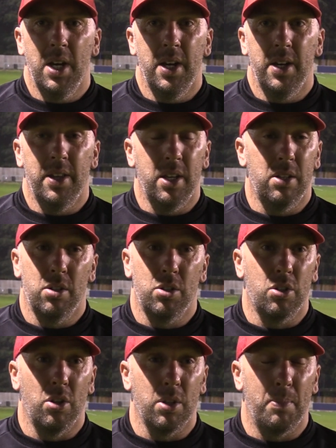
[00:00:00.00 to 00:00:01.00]
yeah, they
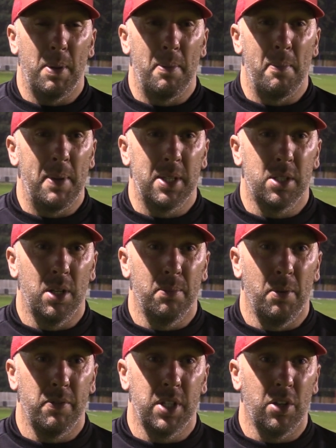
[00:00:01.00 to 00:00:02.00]
just got a bit of
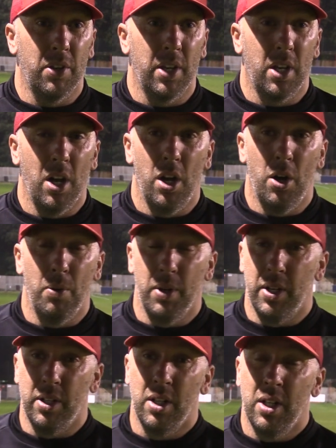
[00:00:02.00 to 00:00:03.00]
momentum. Obviously, got their goal
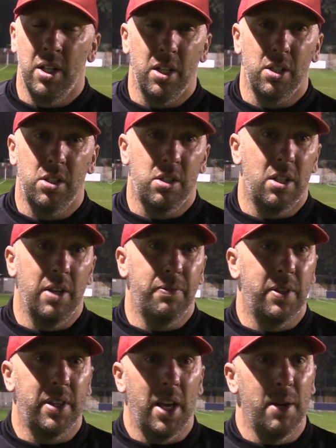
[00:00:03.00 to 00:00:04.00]
and it
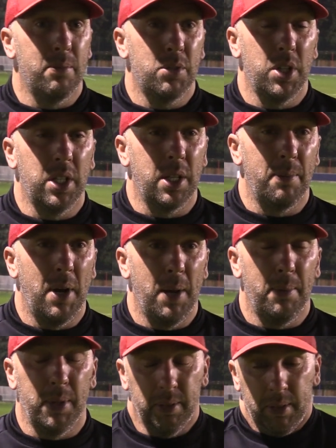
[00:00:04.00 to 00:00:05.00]
lifted them, g'd them
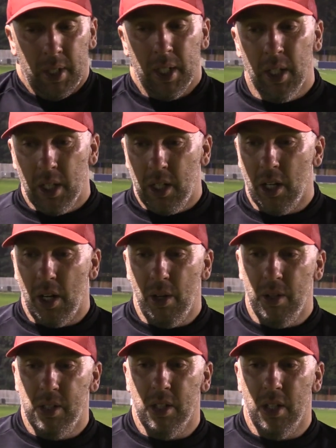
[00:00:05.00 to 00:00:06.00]
up, and you know
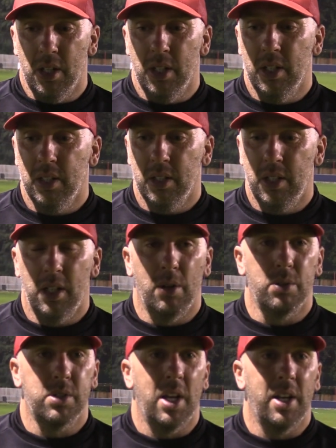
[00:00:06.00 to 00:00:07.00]
it's uh, the
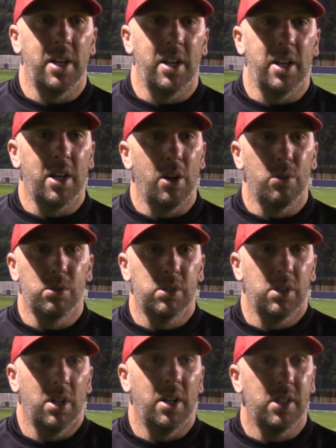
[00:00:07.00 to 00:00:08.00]
old saying, and it
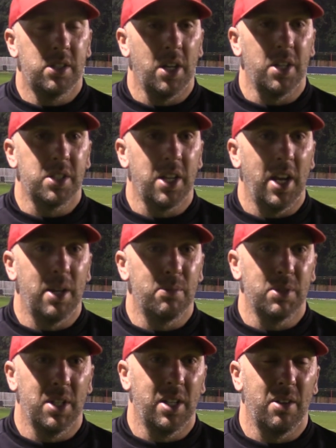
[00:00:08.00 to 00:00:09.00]
goals uh, change
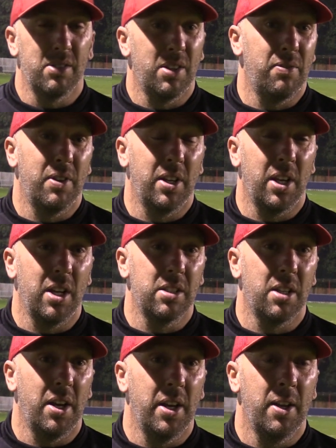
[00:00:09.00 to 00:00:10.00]
games, and that was definitely the case
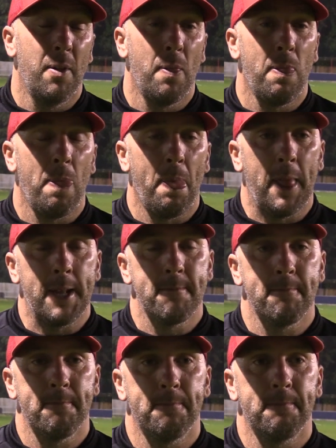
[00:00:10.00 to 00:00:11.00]
today. Yeah,
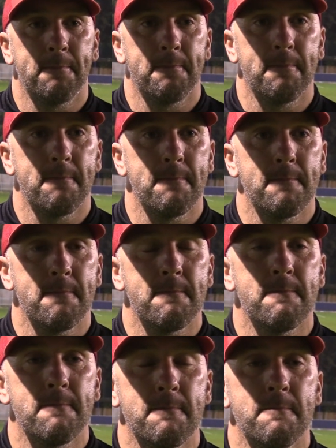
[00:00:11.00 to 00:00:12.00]
I totally agree. I felt like the
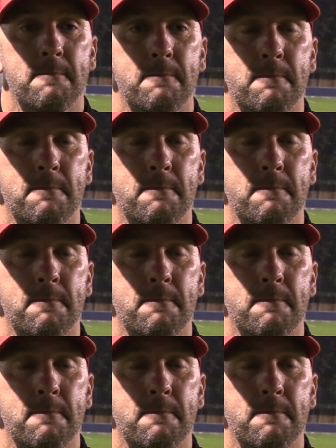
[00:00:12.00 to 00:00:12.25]
first half was a